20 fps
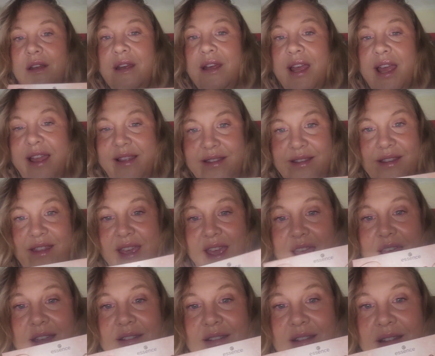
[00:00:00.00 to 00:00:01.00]
It's
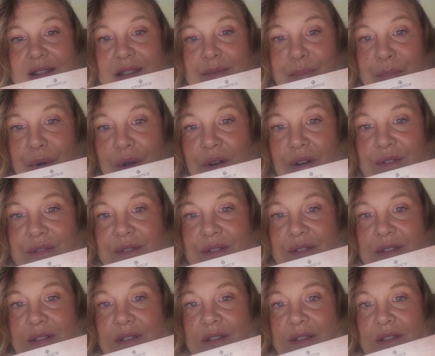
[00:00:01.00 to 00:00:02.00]
the Essence
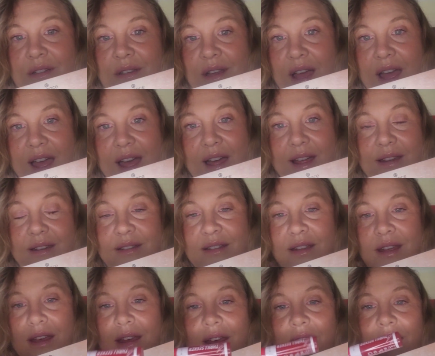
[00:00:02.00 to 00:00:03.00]
Bronze
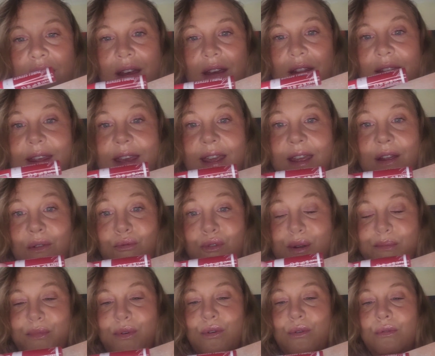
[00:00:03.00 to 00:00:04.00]
and the
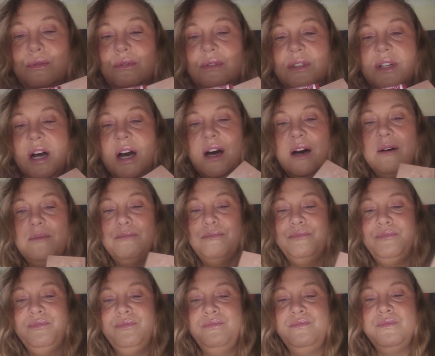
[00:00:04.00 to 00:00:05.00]
Rimmel
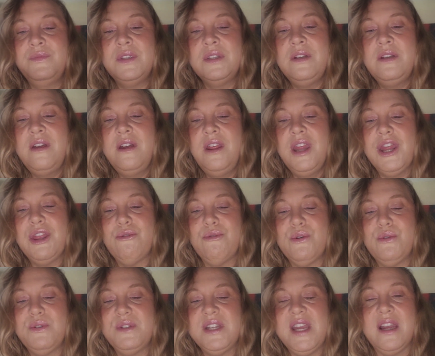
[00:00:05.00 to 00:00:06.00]

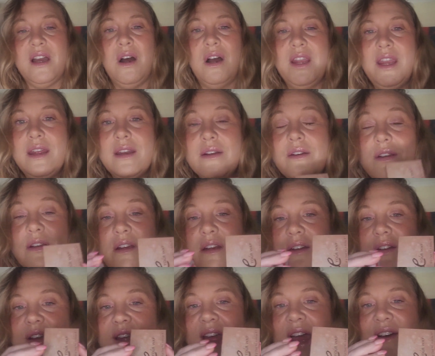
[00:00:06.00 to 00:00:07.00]
Thrill Seeker. You know, you
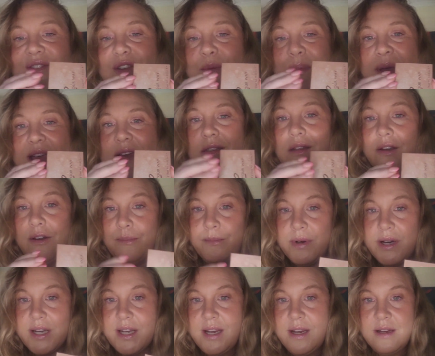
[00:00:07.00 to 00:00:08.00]
don't have to pay a lot of
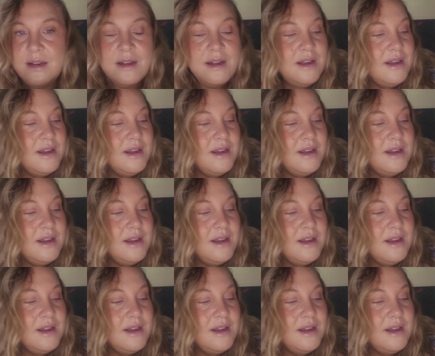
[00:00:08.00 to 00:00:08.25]
money